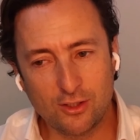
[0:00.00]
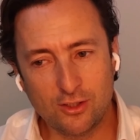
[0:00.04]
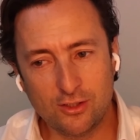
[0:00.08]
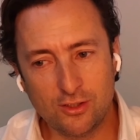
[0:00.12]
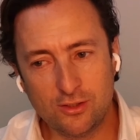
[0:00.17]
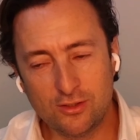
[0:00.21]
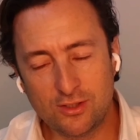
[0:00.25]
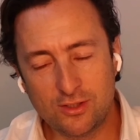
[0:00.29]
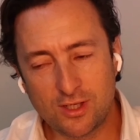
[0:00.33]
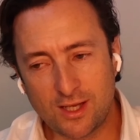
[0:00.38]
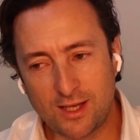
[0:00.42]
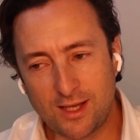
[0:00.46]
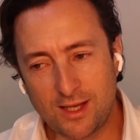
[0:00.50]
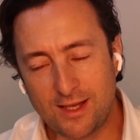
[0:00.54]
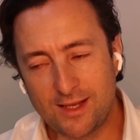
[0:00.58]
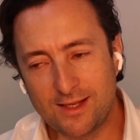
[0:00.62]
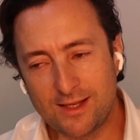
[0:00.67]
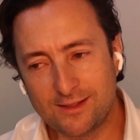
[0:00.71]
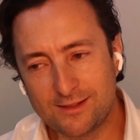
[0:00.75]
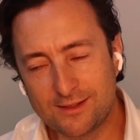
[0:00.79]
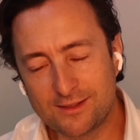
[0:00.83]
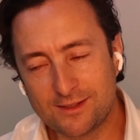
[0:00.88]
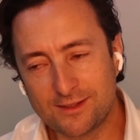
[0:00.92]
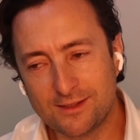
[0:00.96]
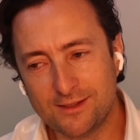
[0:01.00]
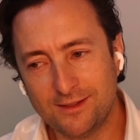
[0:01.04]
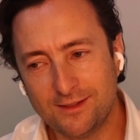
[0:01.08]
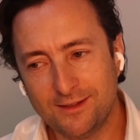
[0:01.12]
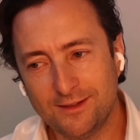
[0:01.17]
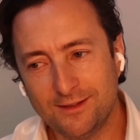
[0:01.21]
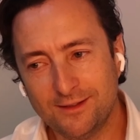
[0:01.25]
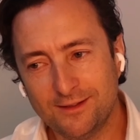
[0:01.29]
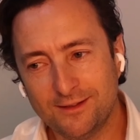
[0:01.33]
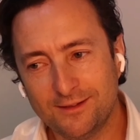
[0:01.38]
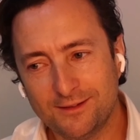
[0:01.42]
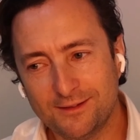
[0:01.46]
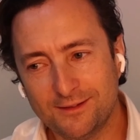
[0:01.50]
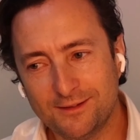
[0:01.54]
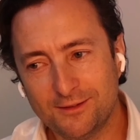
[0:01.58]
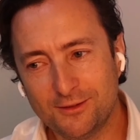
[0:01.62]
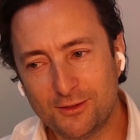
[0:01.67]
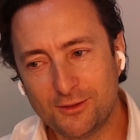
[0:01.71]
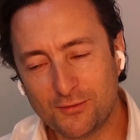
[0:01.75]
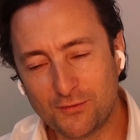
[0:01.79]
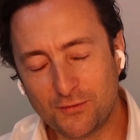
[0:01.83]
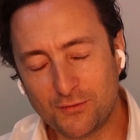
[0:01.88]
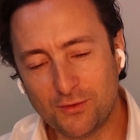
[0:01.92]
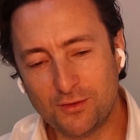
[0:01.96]
you'd hit
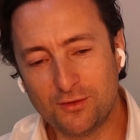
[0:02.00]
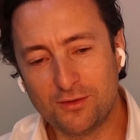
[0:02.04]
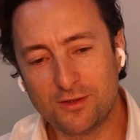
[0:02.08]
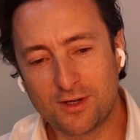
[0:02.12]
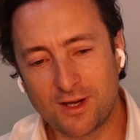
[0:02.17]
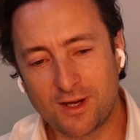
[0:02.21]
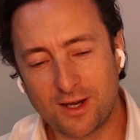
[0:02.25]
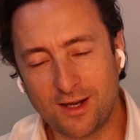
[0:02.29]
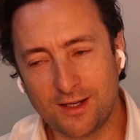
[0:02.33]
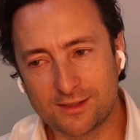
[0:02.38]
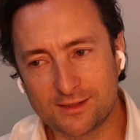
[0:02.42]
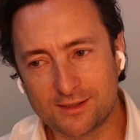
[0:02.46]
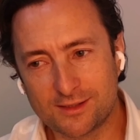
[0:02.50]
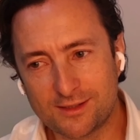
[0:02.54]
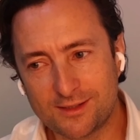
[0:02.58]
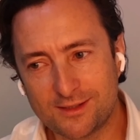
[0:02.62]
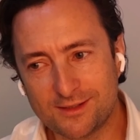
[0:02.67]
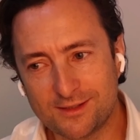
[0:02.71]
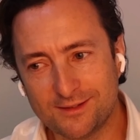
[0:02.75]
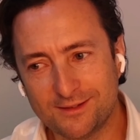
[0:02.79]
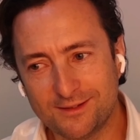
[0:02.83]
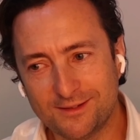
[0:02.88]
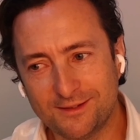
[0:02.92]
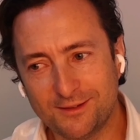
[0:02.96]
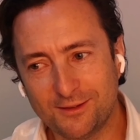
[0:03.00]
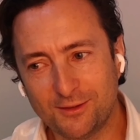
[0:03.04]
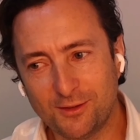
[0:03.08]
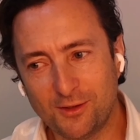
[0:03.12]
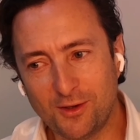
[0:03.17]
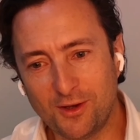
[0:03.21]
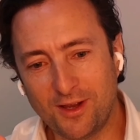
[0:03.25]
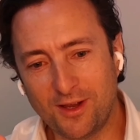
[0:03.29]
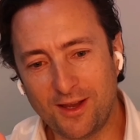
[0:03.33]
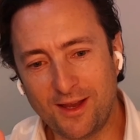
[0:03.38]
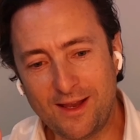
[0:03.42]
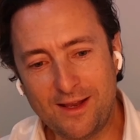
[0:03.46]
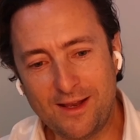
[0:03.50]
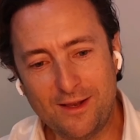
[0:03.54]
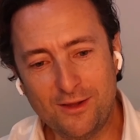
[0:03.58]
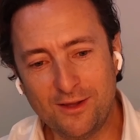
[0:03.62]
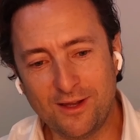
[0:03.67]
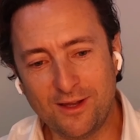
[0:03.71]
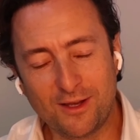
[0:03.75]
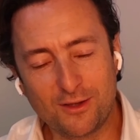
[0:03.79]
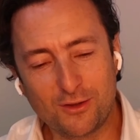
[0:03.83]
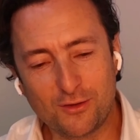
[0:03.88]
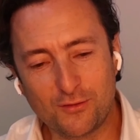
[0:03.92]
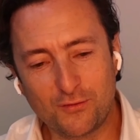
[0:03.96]
the forecast in
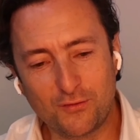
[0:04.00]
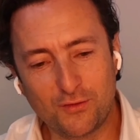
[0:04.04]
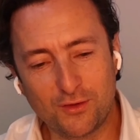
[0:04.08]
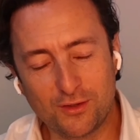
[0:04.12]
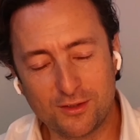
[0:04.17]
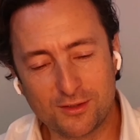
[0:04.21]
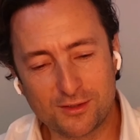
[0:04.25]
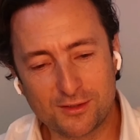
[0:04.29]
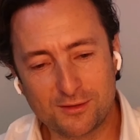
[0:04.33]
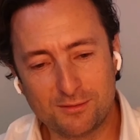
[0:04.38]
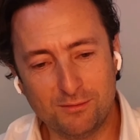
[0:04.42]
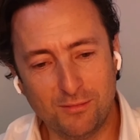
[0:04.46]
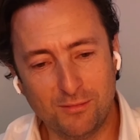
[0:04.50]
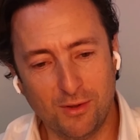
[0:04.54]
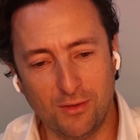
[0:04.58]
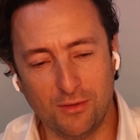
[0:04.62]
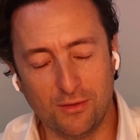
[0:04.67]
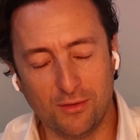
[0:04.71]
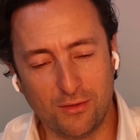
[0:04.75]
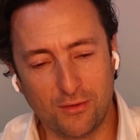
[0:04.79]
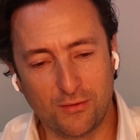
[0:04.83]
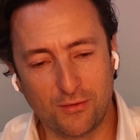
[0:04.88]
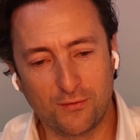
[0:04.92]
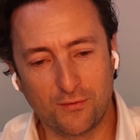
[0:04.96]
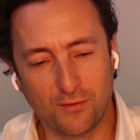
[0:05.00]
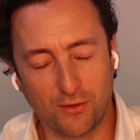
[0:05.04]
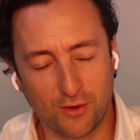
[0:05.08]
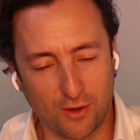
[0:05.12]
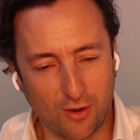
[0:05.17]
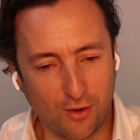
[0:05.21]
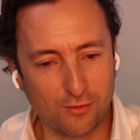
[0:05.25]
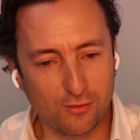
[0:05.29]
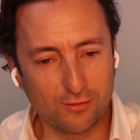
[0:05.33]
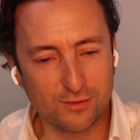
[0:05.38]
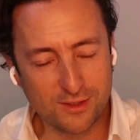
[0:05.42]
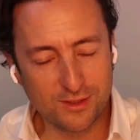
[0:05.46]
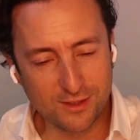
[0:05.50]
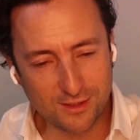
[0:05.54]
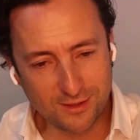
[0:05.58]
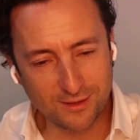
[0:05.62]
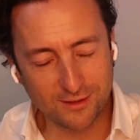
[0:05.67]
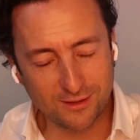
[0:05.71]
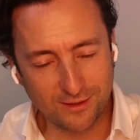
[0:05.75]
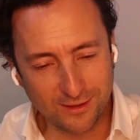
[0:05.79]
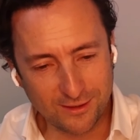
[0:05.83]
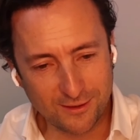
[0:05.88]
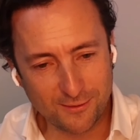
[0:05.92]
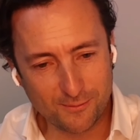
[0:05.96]
like the first month for the whole
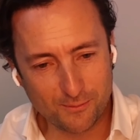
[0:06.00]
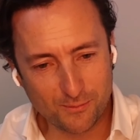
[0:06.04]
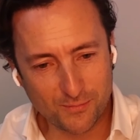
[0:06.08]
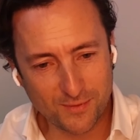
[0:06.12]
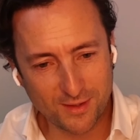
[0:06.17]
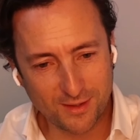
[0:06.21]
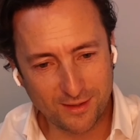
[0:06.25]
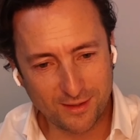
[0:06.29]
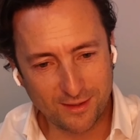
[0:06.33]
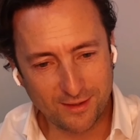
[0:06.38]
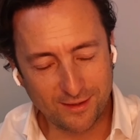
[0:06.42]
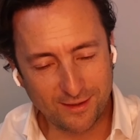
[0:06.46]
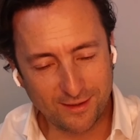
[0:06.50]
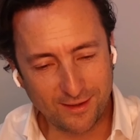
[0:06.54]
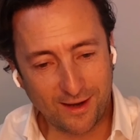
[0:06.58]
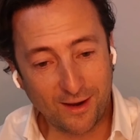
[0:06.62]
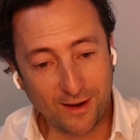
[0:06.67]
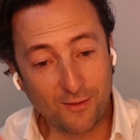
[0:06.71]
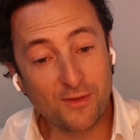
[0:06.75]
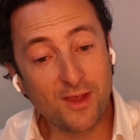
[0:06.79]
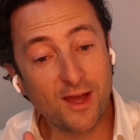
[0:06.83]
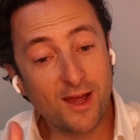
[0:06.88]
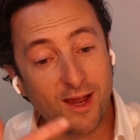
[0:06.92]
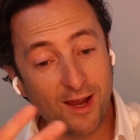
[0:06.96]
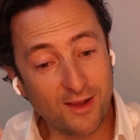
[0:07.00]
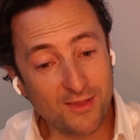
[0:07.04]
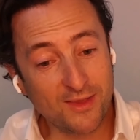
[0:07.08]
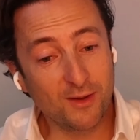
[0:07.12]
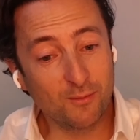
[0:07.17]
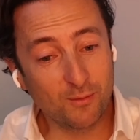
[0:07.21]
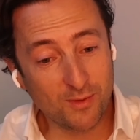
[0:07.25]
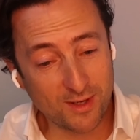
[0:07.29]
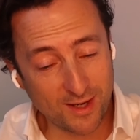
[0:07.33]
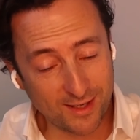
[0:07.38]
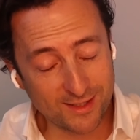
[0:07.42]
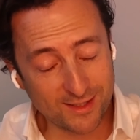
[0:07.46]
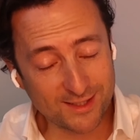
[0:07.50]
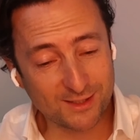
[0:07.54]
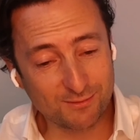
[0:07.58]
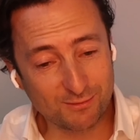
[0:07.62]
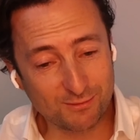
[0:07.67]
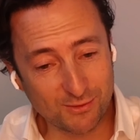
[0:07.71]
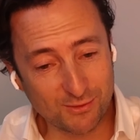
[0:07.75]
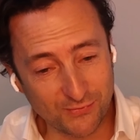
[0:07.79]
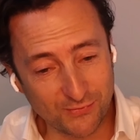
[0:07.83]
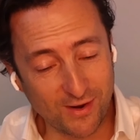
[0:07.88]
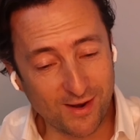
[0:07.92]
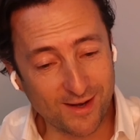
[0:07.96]
year and that and then we had to
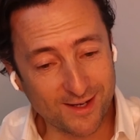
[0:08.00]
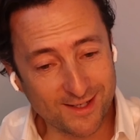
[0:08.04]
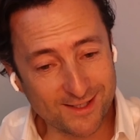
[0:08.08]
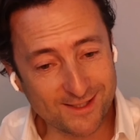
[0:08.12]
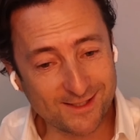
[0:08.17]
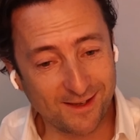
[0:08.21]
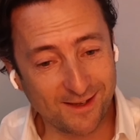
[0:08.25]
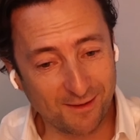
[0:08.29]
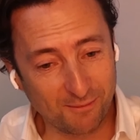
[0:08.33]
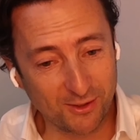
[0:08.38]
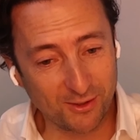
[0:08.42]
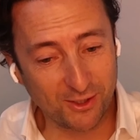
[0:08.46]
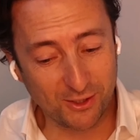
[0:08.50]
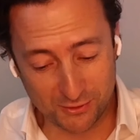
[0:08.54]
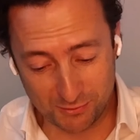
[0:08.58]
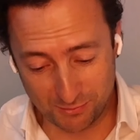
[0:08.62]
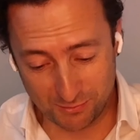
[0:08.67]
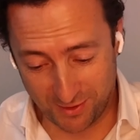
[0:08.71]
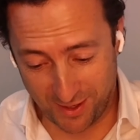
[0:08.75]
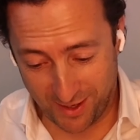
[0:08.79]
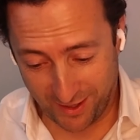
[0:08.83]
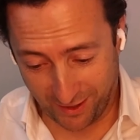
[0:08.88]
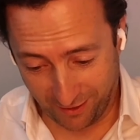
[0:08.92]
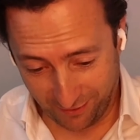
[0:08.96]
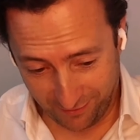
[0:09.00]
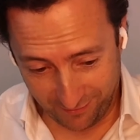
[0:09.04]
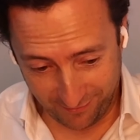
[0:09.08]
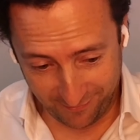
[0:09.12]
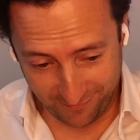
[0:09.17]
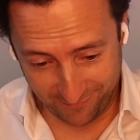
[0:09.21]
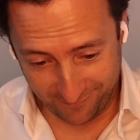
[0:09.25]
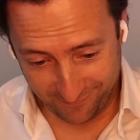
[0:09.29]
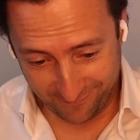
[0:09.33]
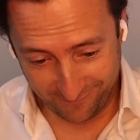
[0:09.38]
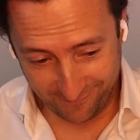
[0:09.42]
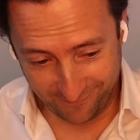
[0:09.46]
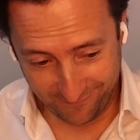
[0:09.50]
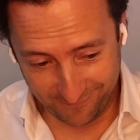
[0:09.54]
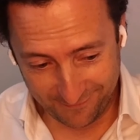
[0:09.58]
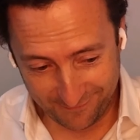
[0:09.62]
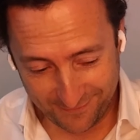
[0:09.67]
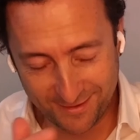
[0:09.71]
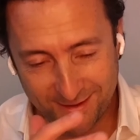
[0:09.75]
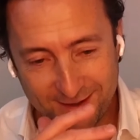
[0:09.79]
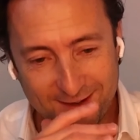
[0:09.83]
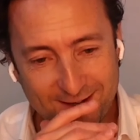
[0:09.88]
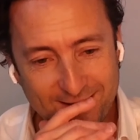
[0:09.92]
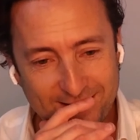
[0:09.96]
revise it because we are like uh
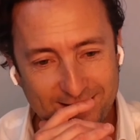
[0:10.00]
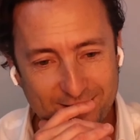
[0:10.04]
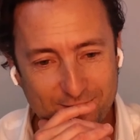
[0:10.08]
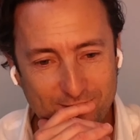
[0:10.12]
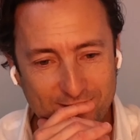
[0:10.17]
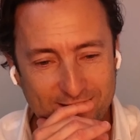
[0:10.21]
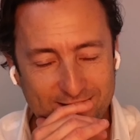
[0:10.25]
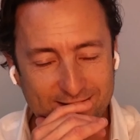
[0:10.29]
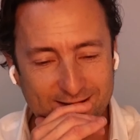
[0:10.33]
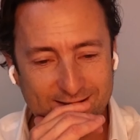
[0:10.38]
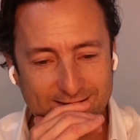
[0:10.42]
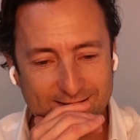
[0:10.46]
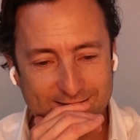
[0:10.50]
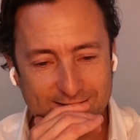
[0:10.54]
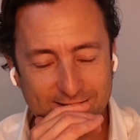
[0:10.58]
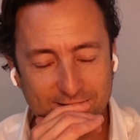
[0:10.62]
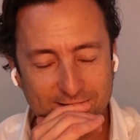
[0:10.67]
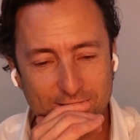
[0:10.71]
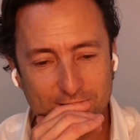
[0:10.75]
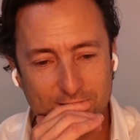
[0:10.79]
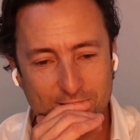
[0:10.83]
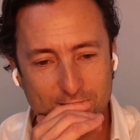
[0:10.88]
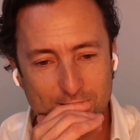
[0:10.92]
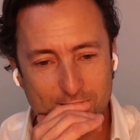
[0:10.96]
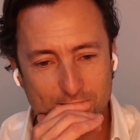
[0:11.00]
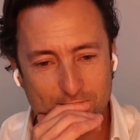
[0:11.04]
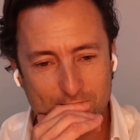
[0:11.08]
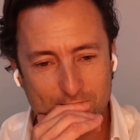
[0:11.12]
clearly we need to